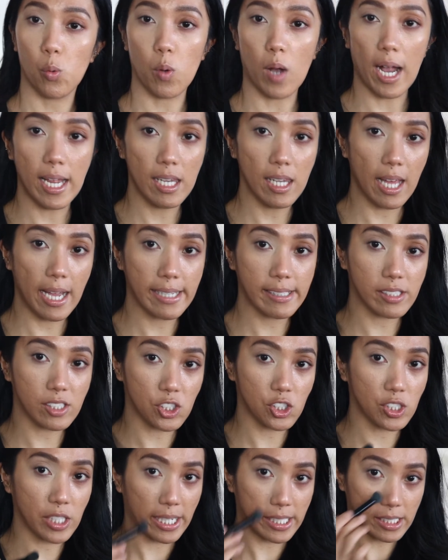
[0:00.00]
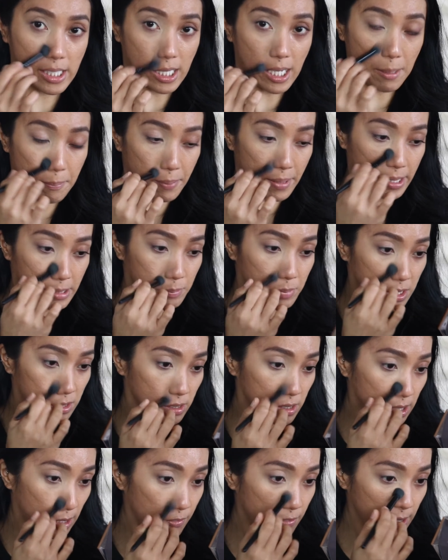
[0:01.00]
I like the shade that I picked
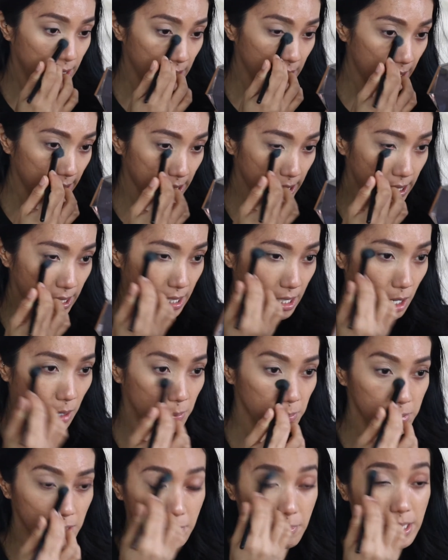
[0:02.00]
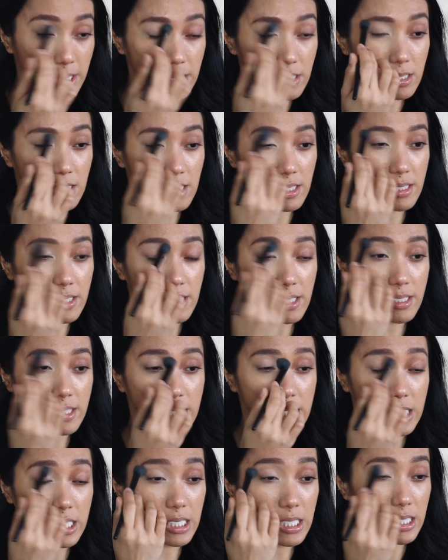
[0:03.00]
because I feel like it complemented
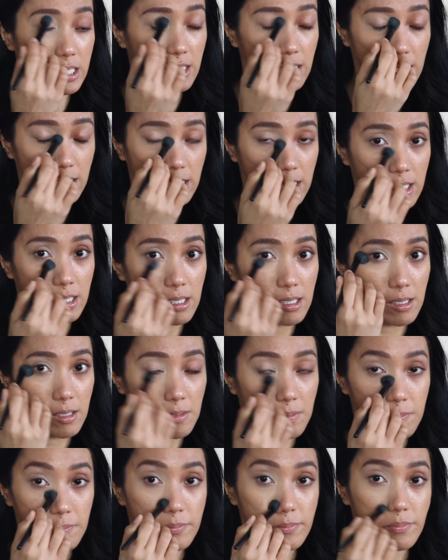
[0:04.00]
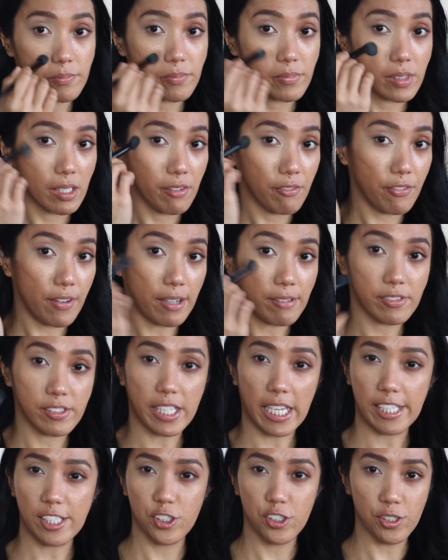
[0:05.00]
the
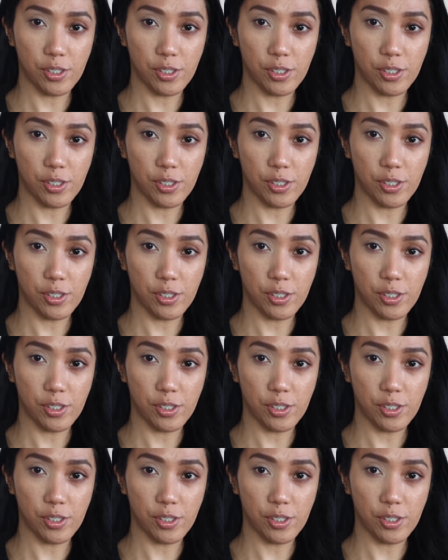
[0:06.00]
foundation.